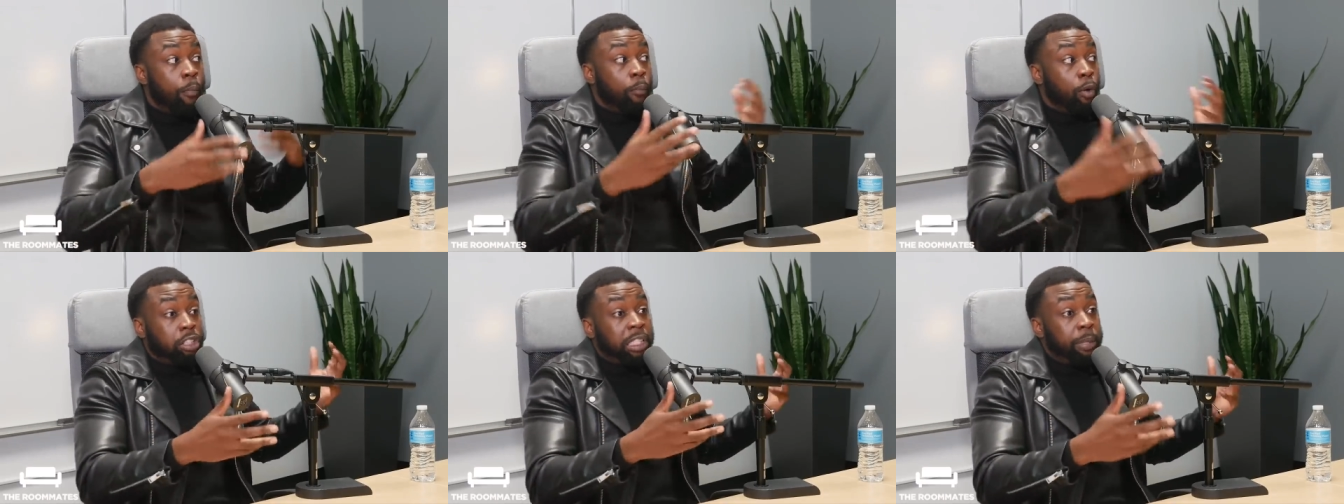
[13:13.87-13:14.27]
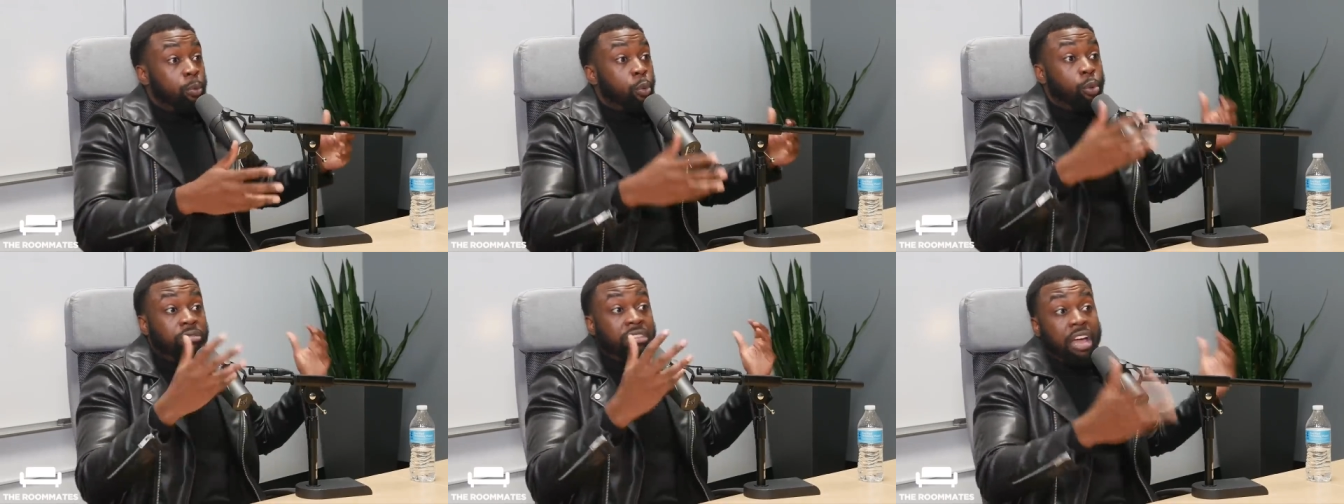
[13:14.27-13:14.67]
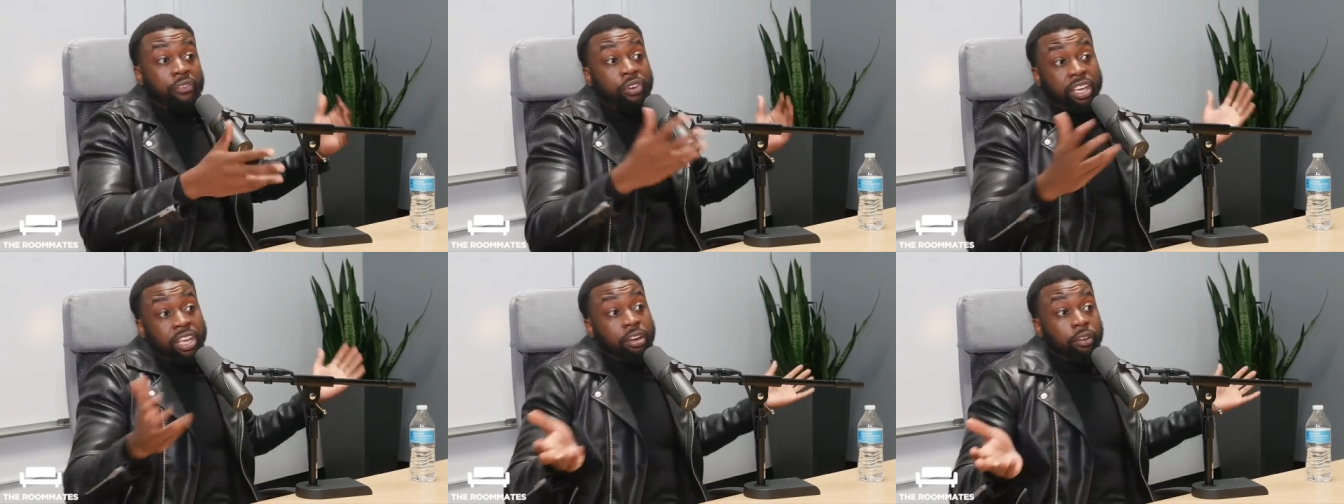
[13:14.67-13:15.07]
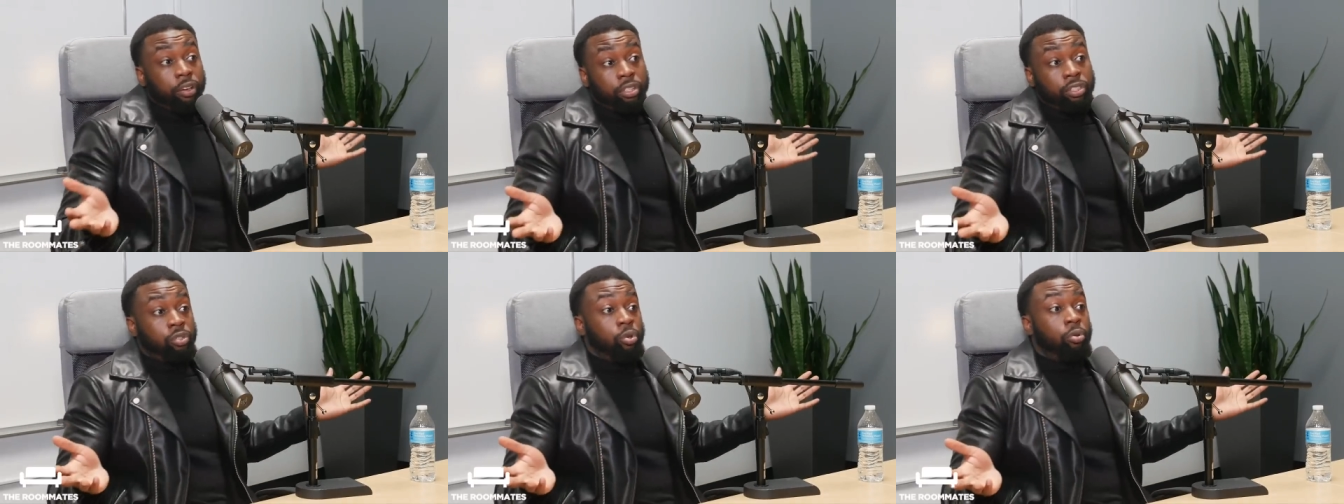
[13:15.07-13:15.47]
Most people will never hear
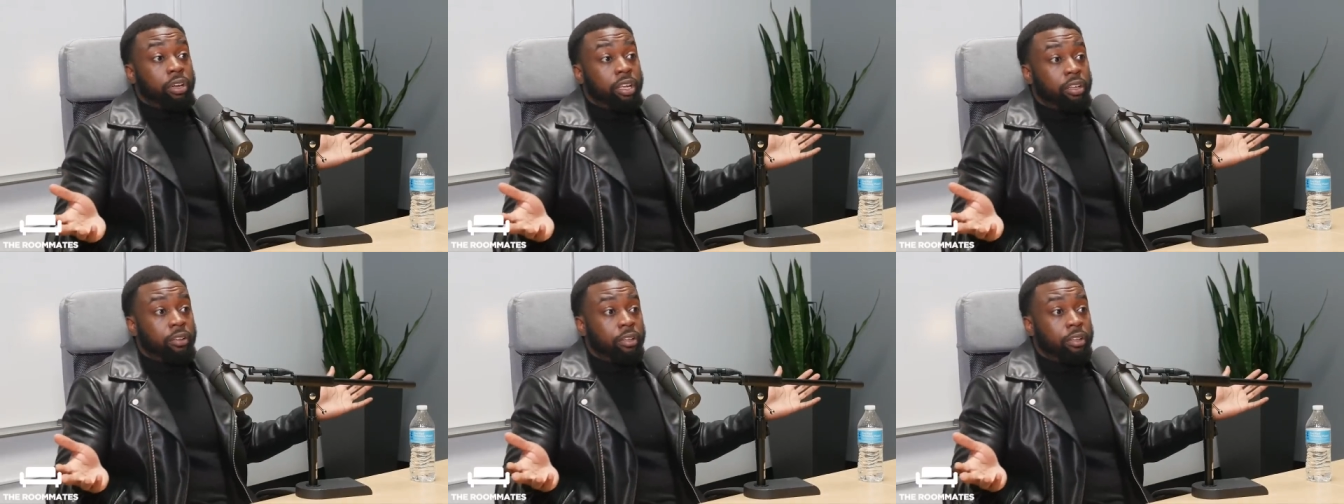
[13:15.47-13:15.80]
your story.